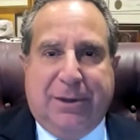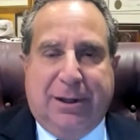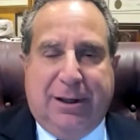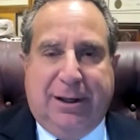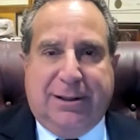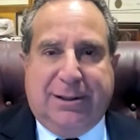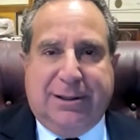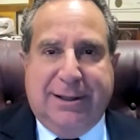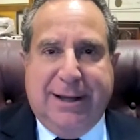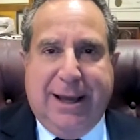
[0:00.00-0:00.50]

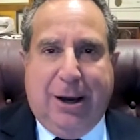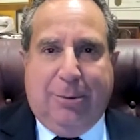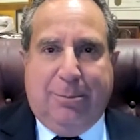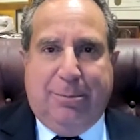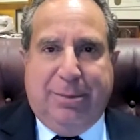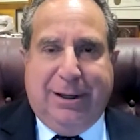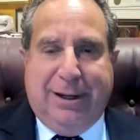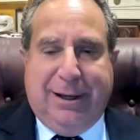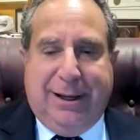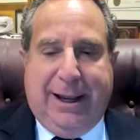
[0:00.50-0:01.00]
it's now
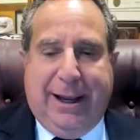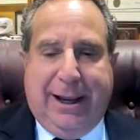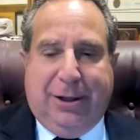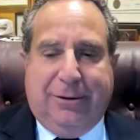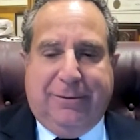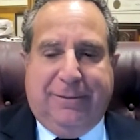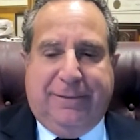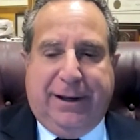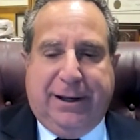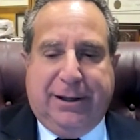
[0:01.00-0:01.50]
been
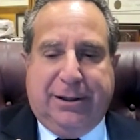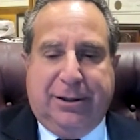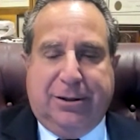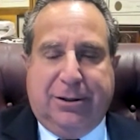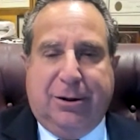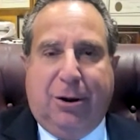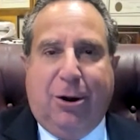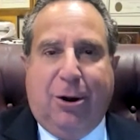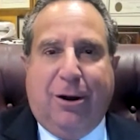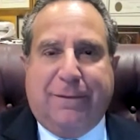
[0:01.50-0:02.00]
elevated
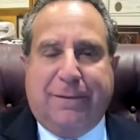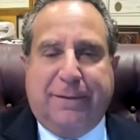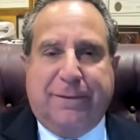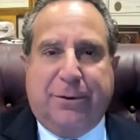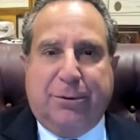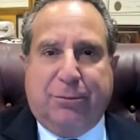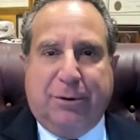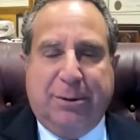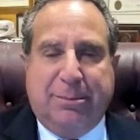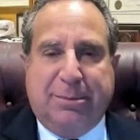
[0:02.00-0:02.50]
off of
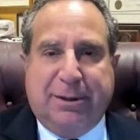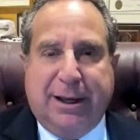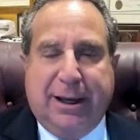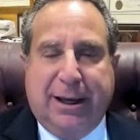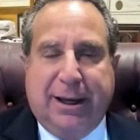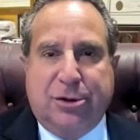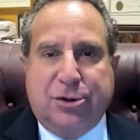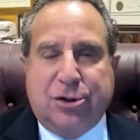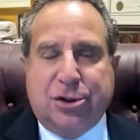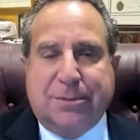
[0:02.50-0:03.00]
the rib
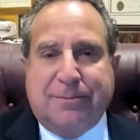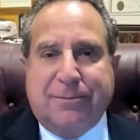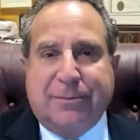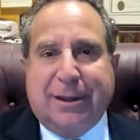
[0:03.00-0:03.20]
cage,